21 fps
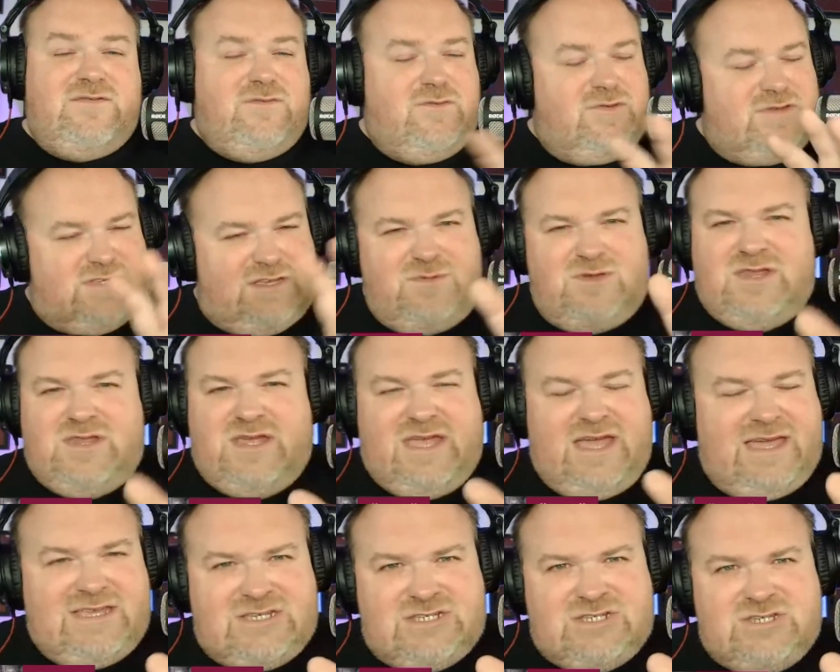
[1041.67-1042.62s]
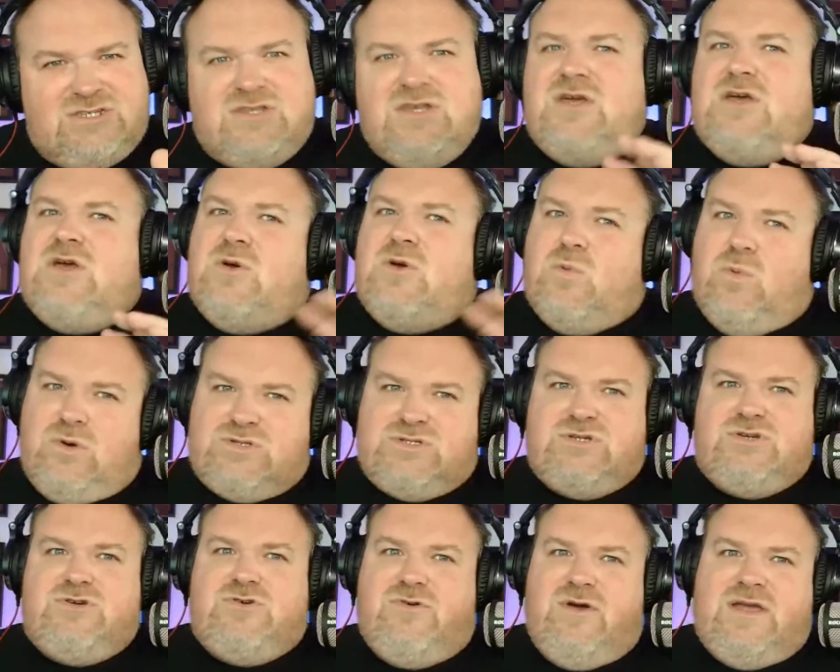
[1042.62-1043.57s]
I thought his communication
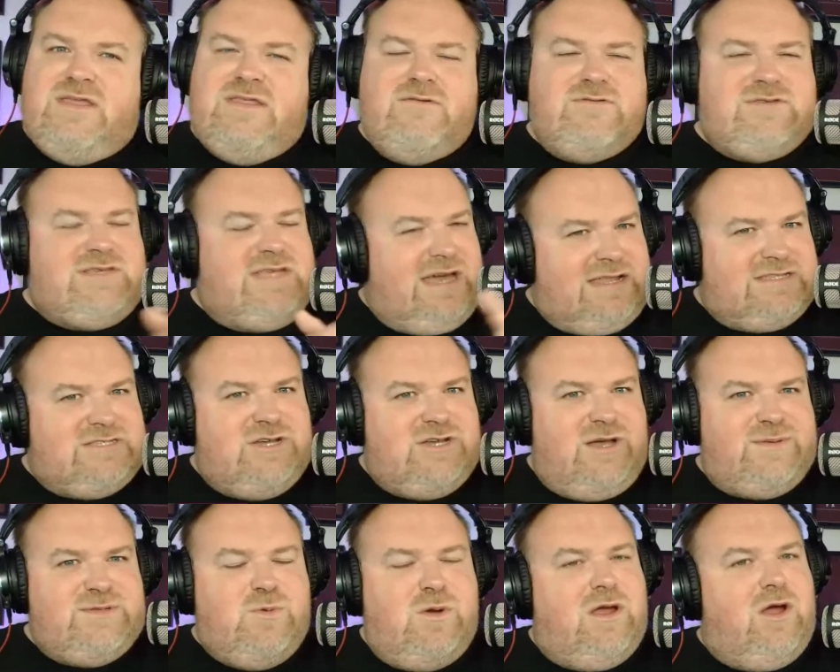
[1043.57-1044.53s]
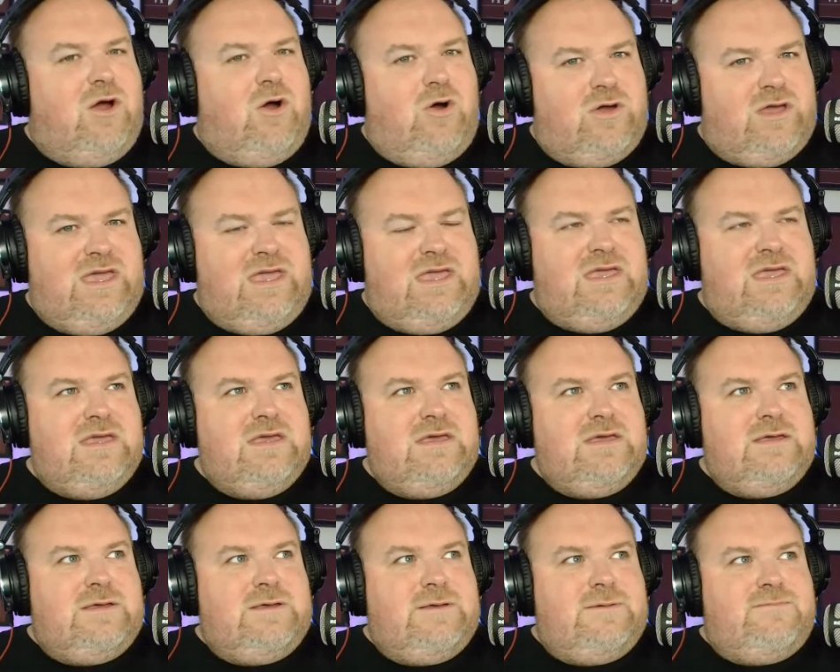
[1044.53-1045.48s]
wasn't great. There was a couple of times where Oggy,
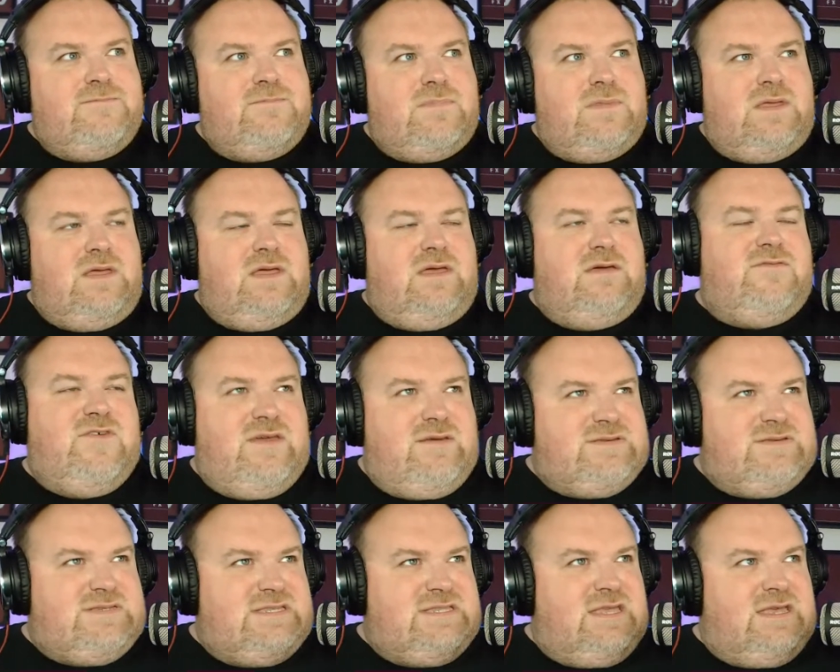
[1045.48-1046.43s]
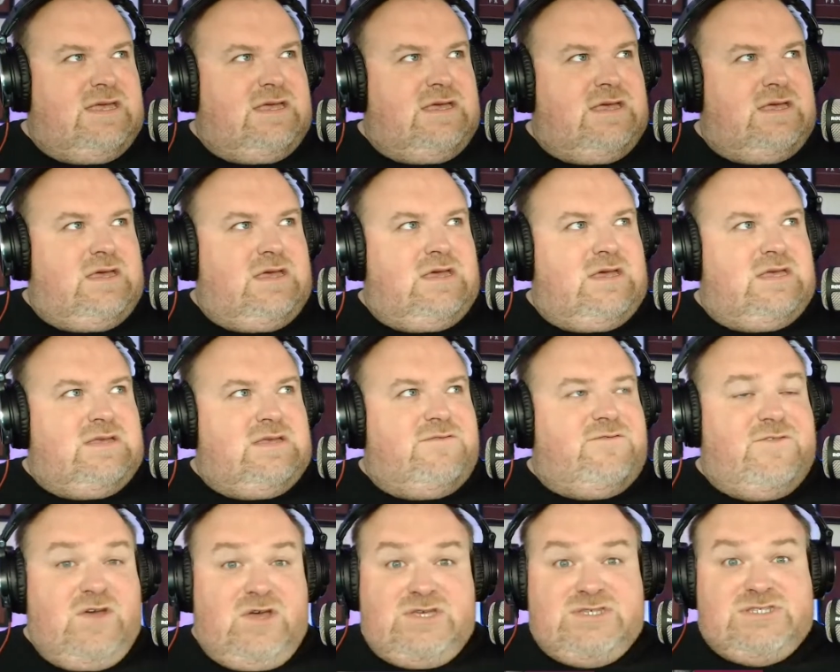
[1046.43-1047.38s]
I think it was in the
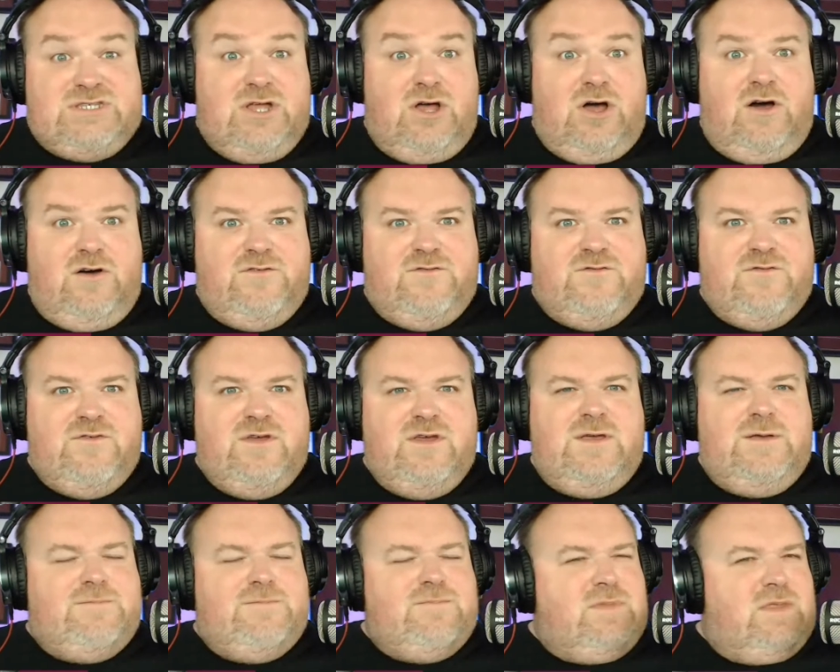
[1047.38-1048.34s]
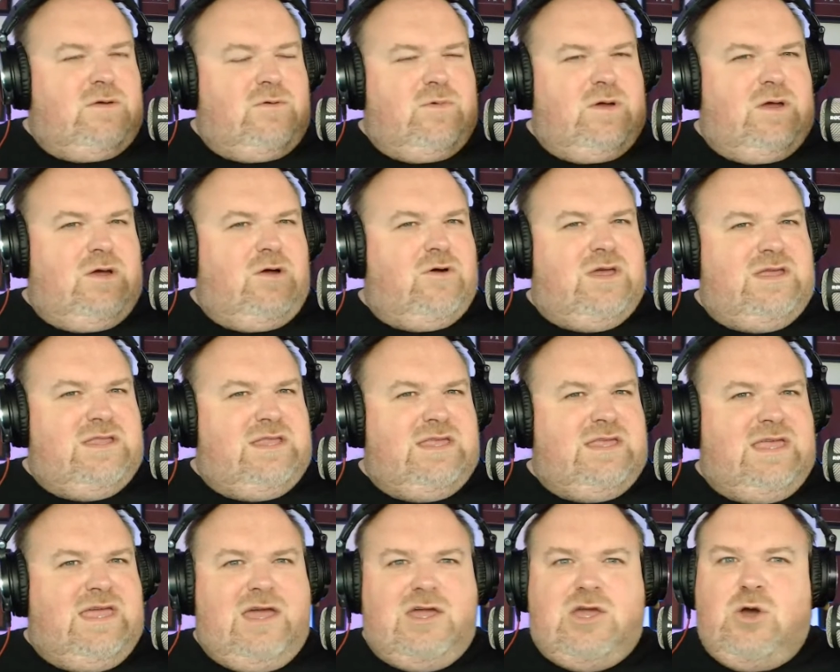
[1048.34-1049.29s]
first half, where Oggy
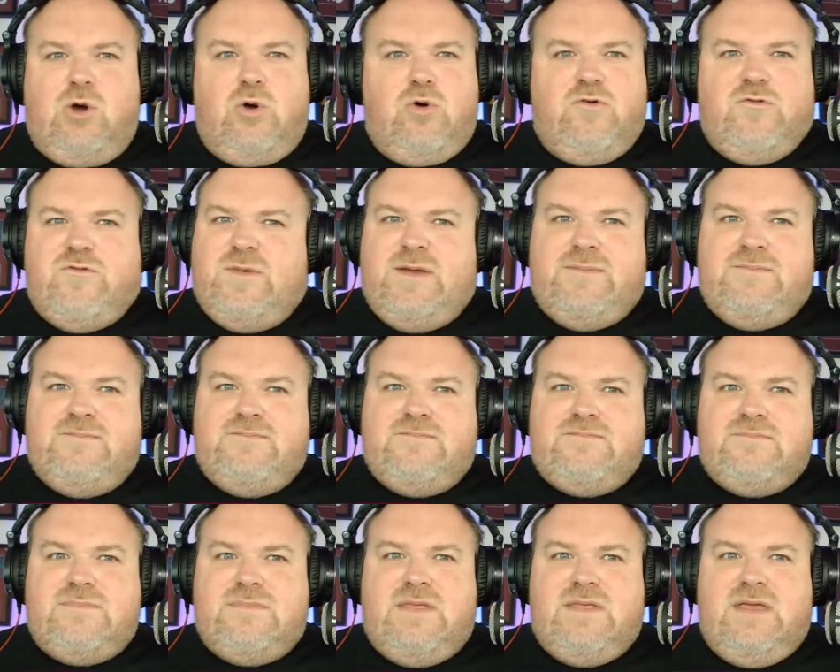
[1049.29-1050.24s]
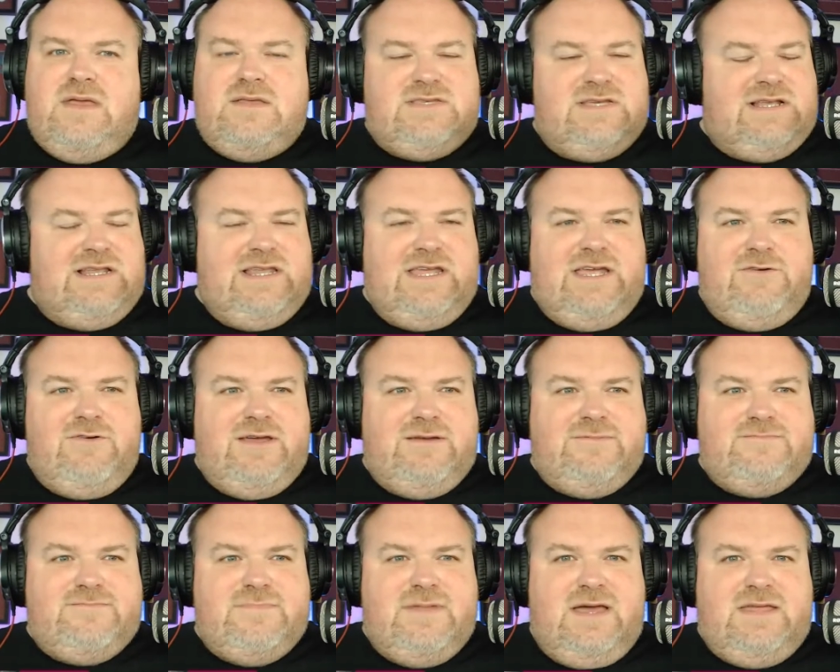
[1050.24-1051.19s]
didn't get a call from him to clear
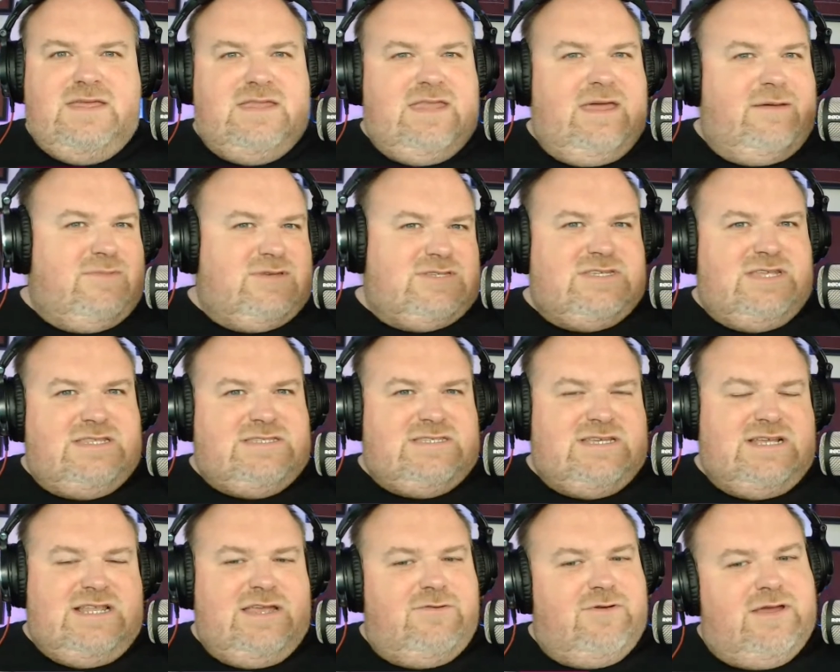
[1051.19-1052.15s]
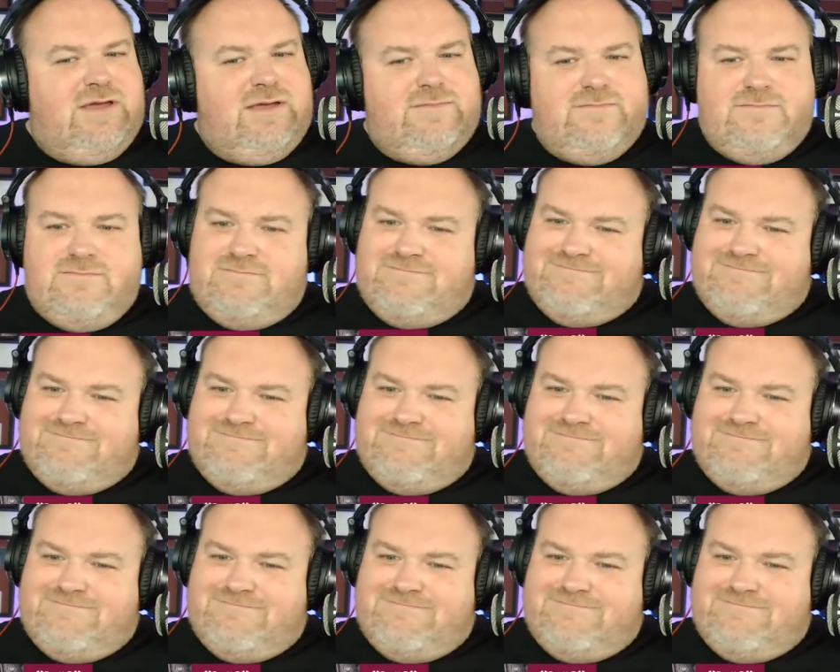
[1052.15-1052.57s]
it, and then Emerson had to clear it.